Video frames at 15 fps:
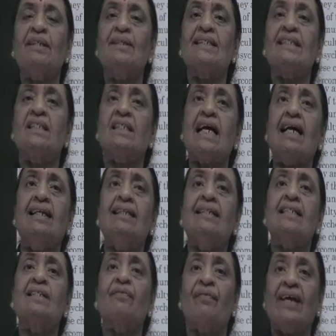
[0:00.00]
because a
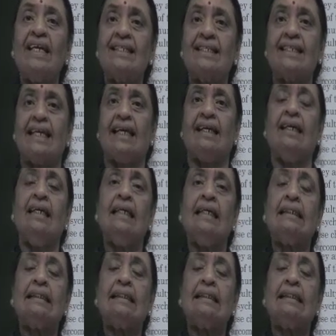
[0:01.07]
child is facing